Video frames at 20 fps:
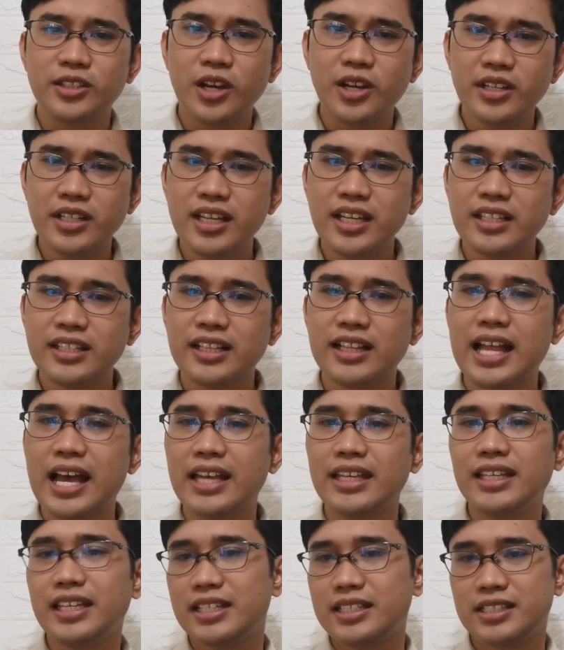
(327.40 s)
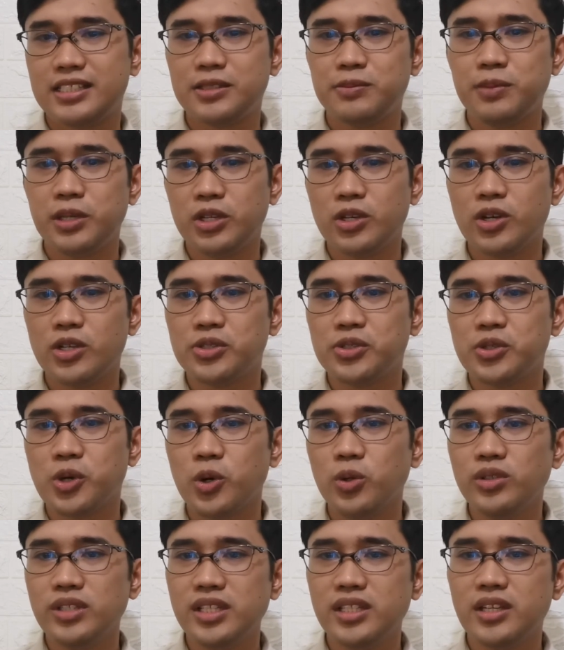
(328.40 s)
target clients because
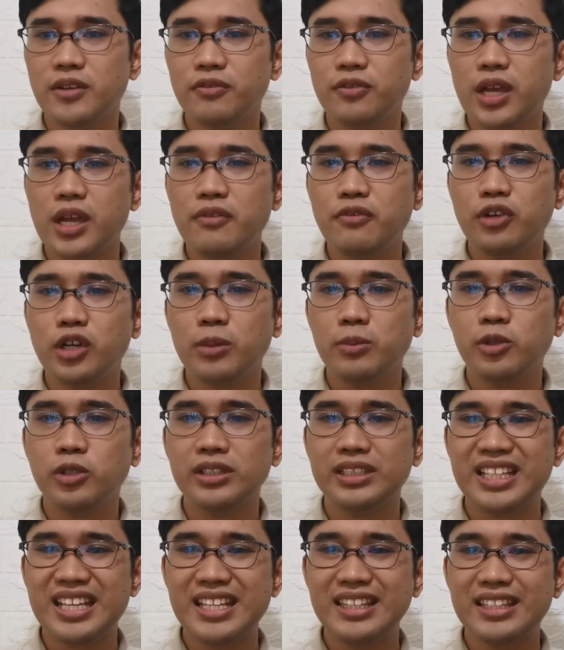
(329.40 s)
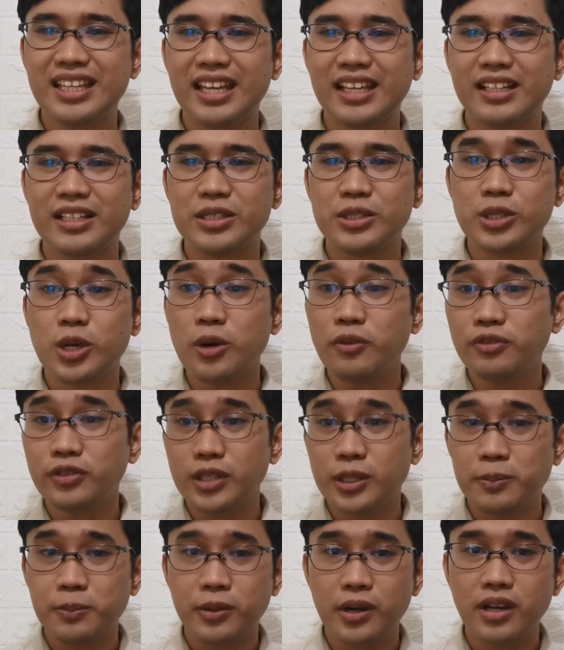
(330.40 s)
only the favorable details
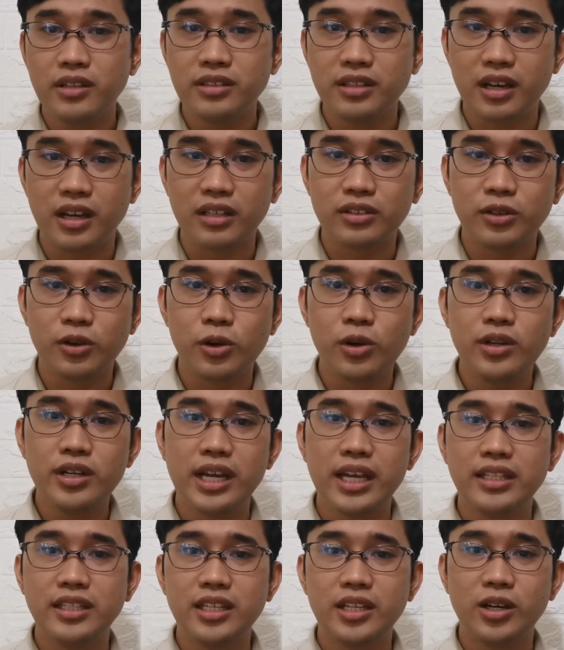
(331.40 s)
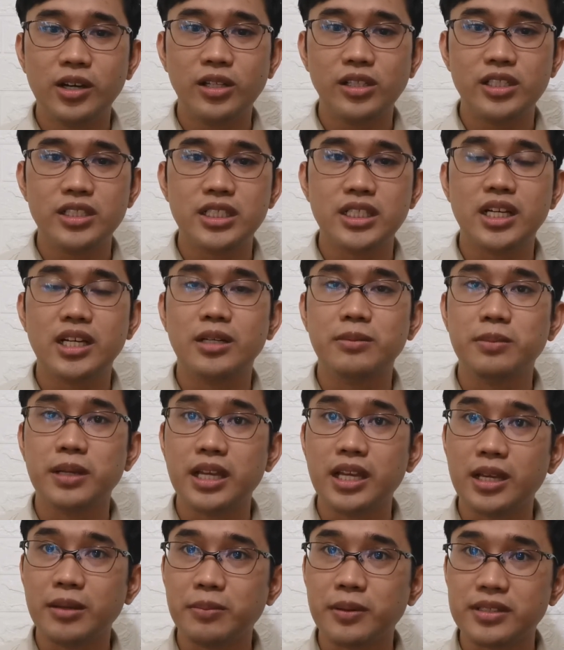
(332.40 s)
of the product or ideology are
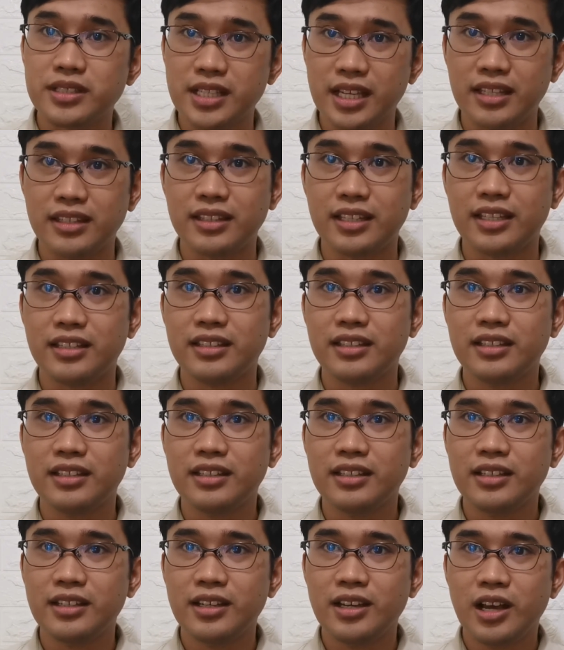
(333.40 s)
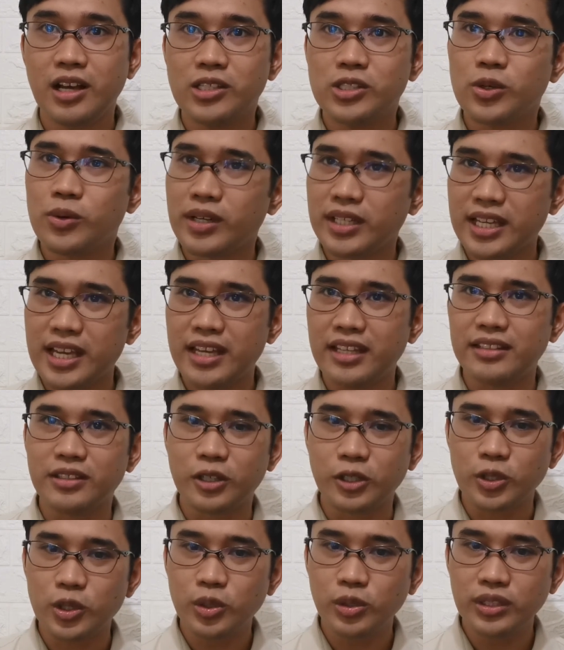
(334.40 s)
being presented. So
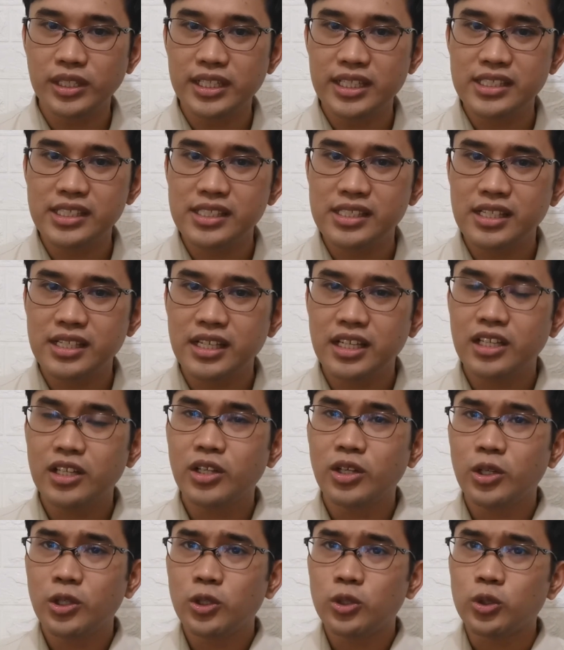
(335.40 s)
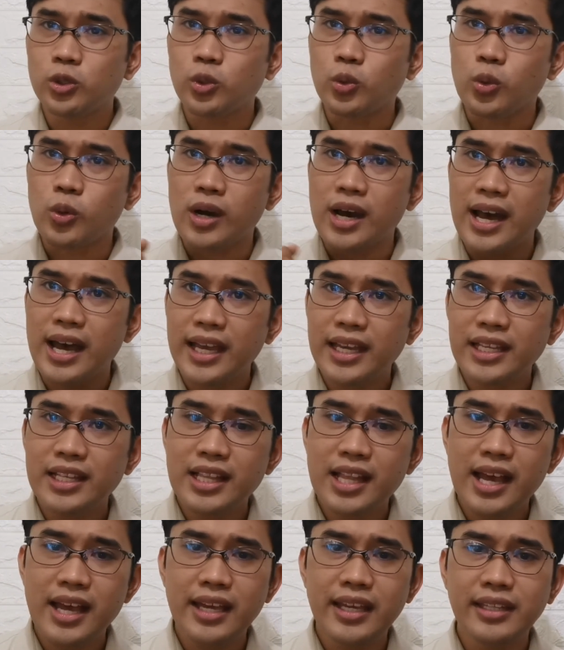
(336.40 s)
again, the goal is to
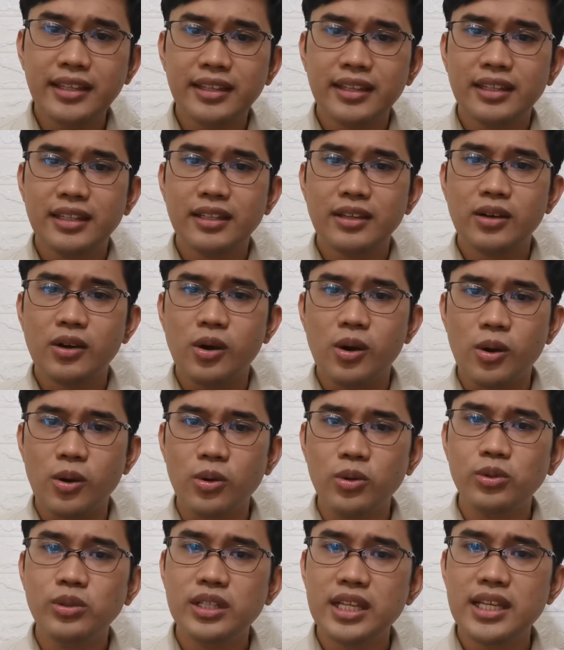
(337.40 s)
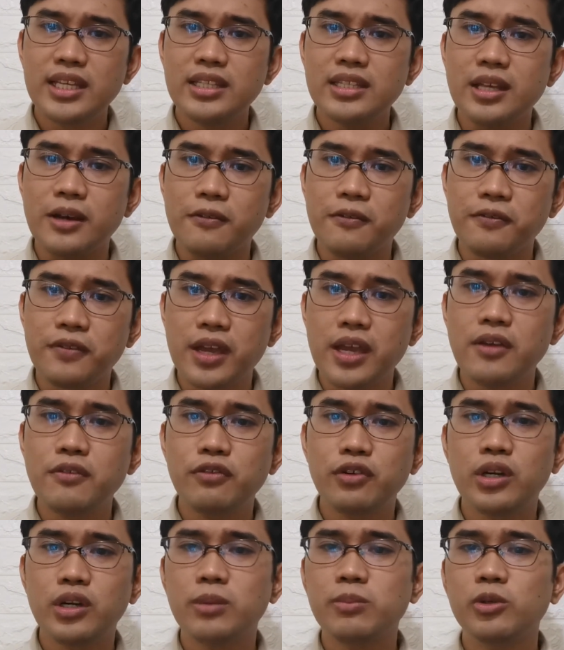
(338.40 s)
highlight only the
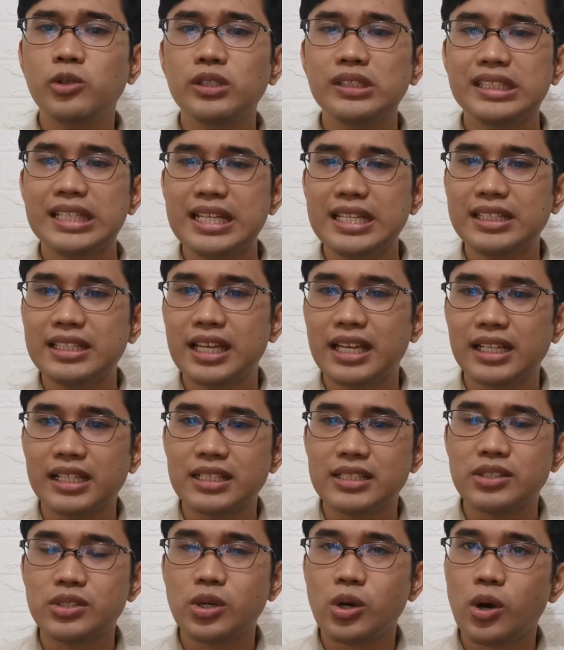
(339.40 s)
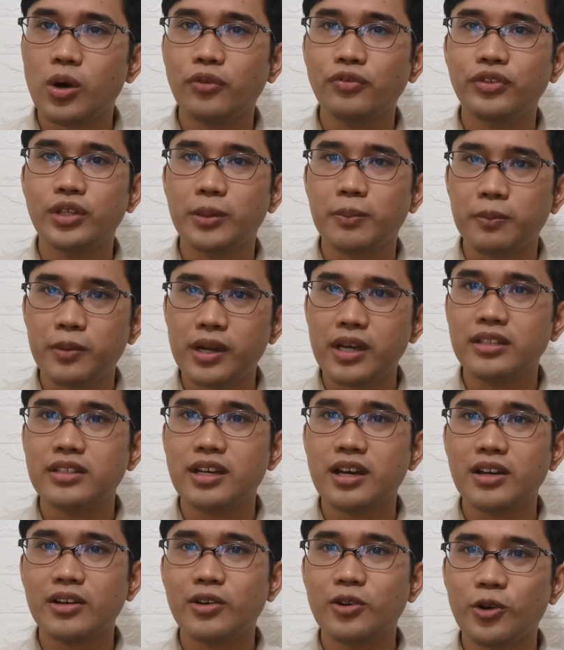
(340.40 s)
favorable details of the
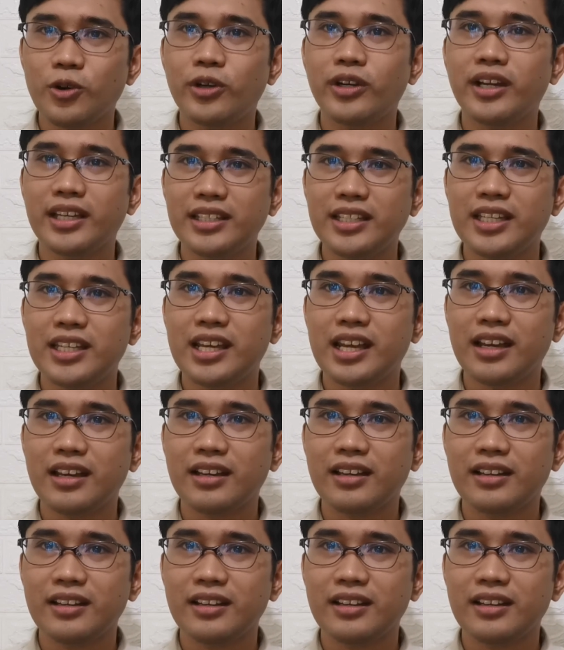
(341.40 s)
product or idea.